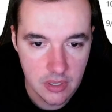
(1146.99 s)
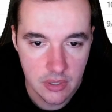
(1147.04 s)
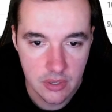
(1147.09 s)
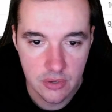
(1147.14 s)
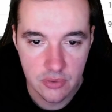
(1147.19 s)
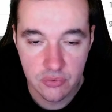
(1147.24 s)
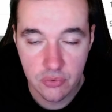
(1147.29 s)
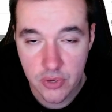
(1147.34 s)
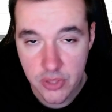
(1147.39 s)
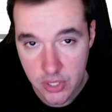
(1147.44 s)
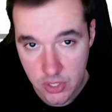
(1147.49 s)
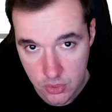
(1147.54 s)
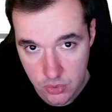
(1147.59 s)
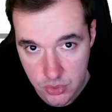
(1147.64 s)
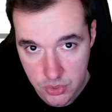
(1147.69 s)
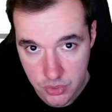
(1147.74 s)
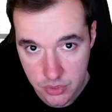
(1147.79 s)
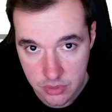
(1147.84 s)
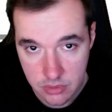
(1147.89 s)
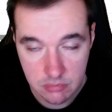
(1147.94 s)
For the
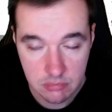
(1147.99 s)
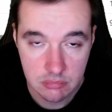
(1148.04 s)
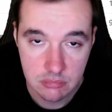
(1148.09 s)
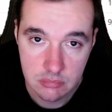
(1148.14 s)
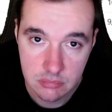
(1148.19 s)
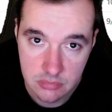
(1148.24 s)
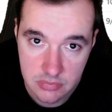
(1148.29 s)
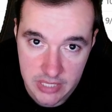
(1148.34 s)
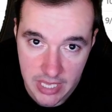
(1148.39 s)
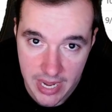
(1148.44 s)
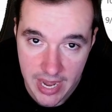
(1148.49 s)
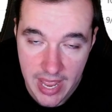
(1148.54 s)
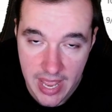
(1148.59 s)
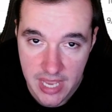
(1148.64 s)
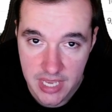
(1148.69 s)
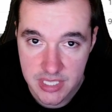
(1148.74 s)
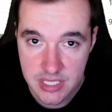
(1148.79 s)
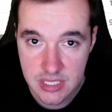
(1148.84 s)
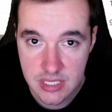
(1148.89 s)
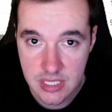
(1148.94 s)
user that
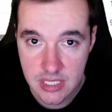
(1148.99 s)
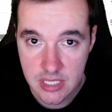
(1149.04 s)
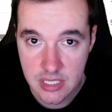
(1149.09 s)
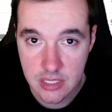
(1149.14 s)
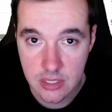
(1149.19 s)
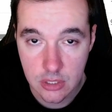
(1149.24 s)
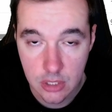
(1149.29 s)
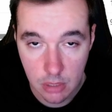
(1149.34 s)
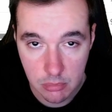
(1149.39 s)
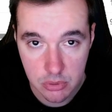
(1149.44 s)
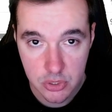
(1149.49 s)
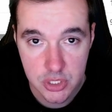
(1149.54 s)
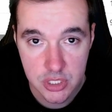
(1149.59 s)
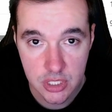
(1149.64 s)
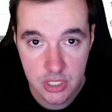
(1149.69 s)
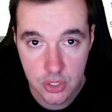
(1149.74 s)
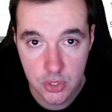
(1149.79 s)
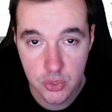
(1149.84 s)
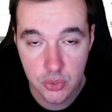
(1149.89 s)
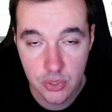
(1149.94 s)
has the global
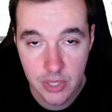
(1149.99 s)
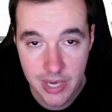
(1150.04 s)
secure